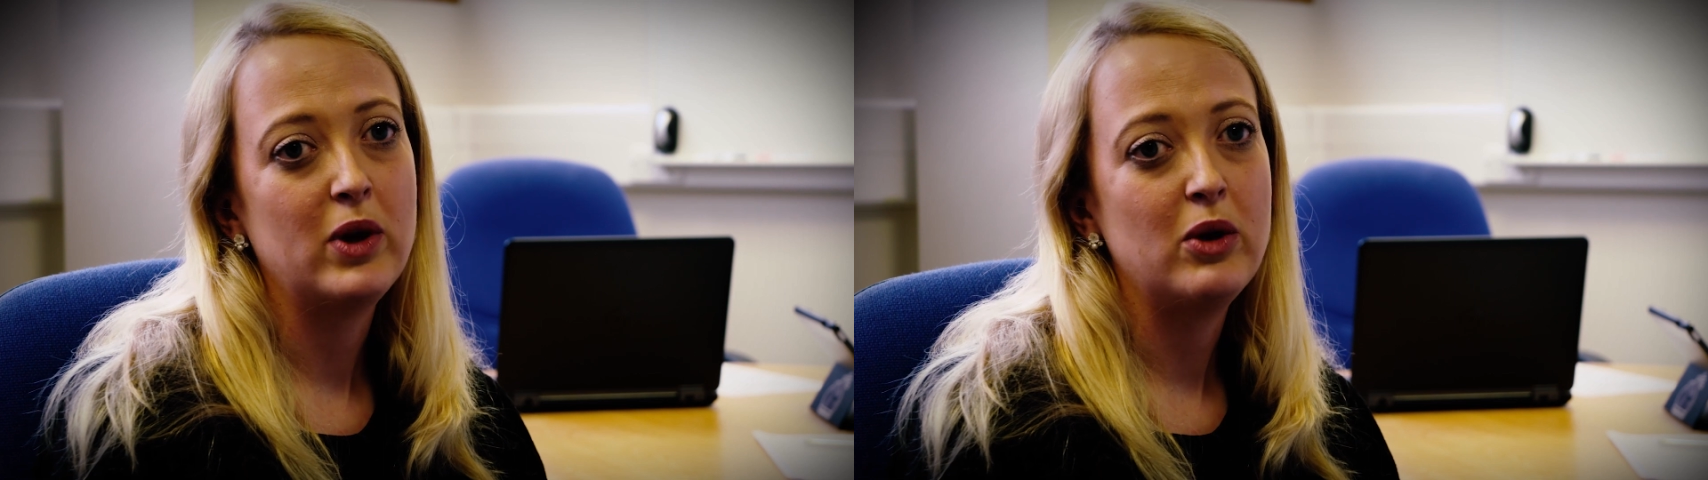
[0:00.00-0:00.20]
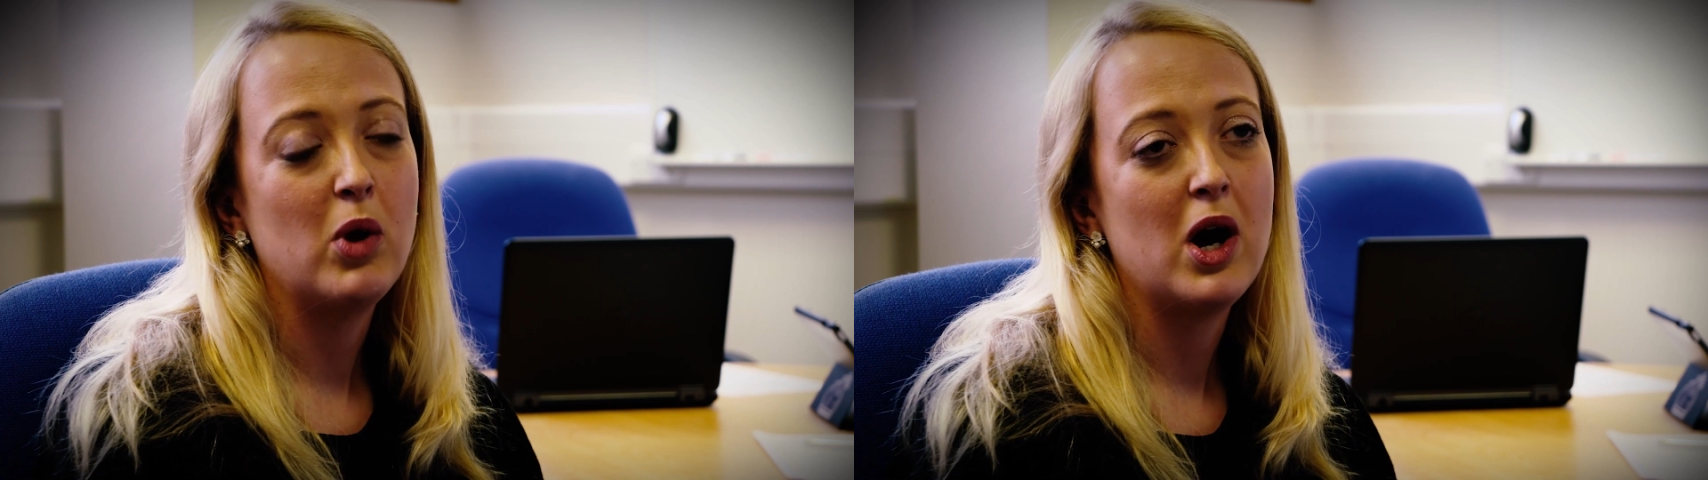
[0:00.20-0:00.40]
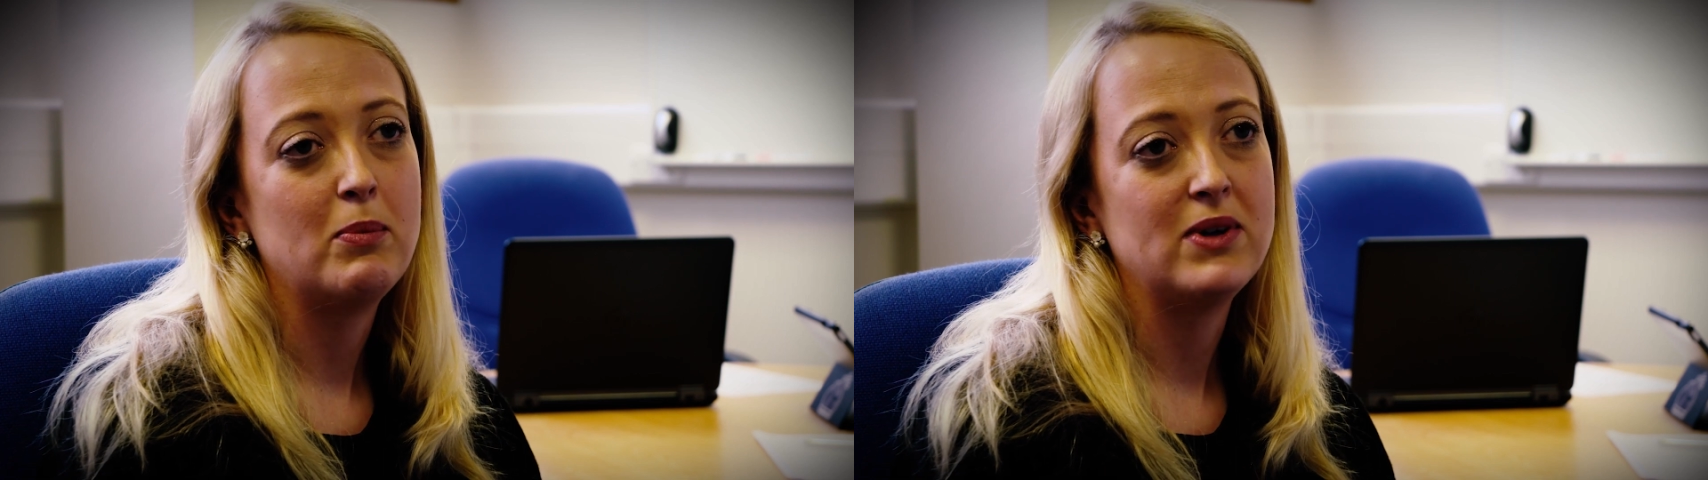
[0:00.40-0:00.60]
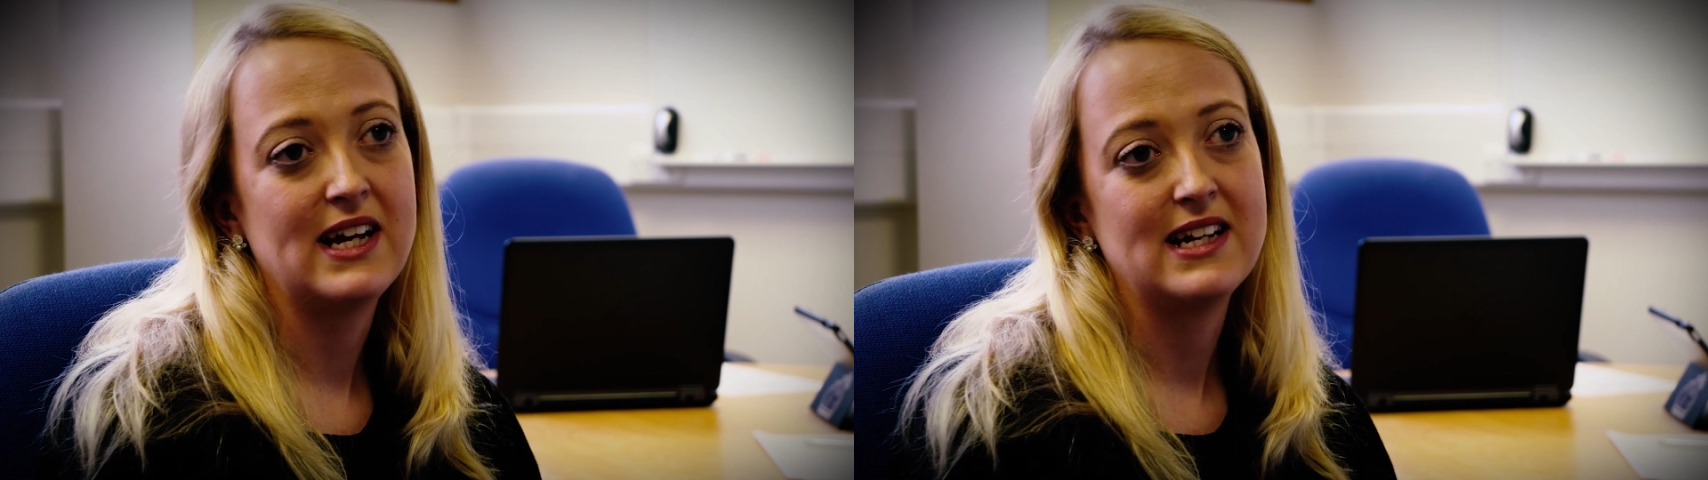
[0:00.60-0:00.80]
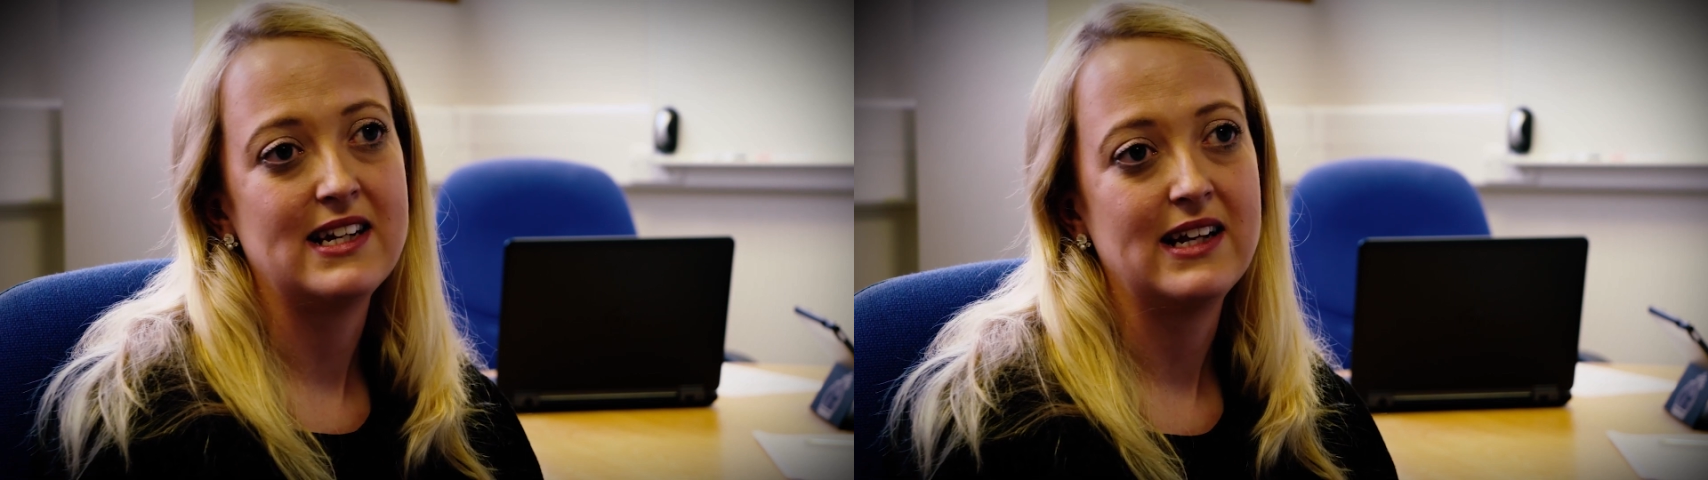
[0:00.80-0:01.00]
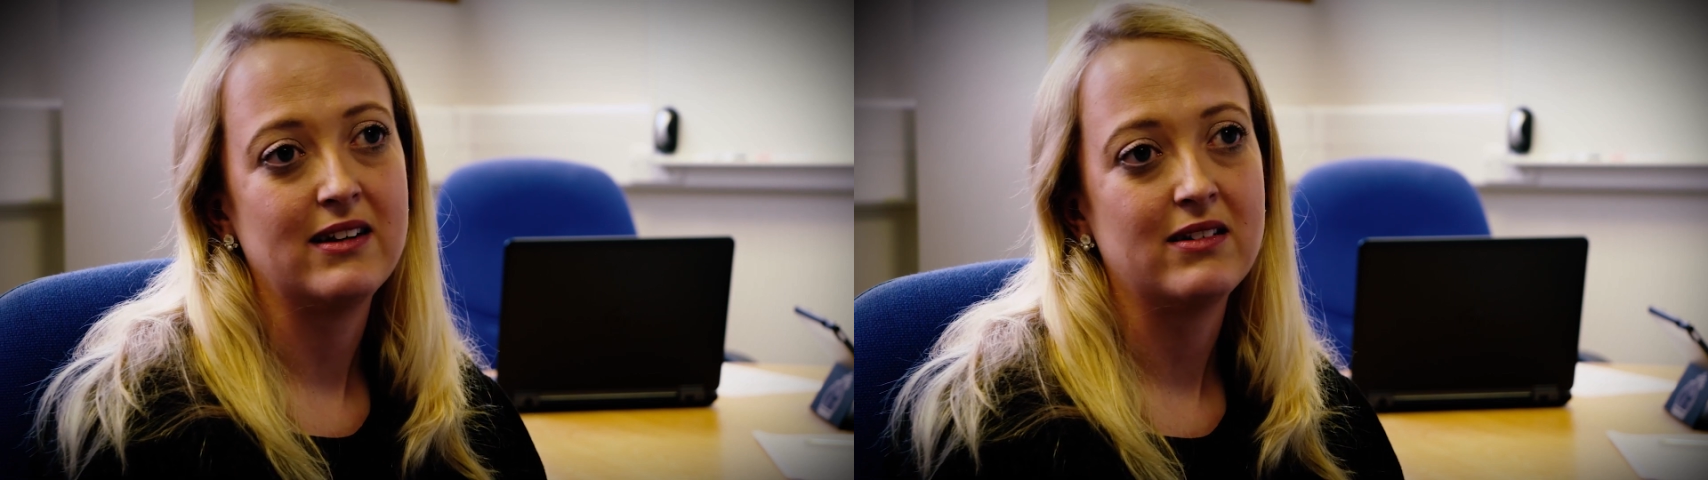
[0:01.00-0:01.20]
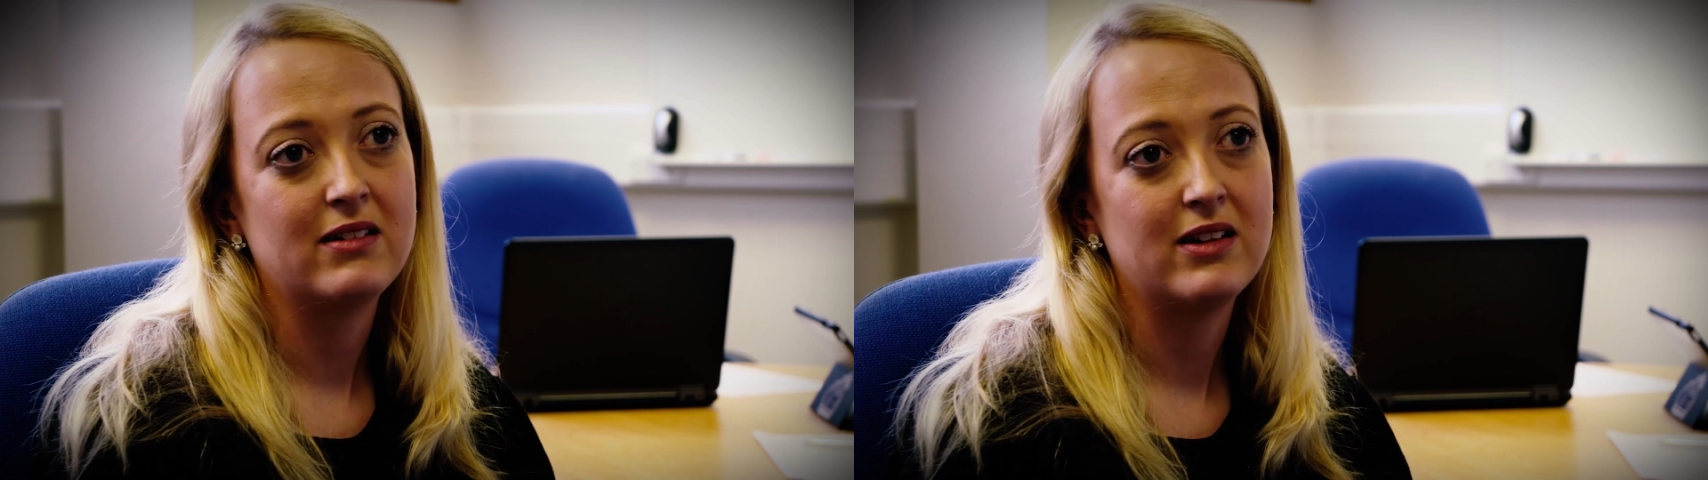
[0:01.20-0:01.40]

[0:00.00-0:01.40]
we were protecting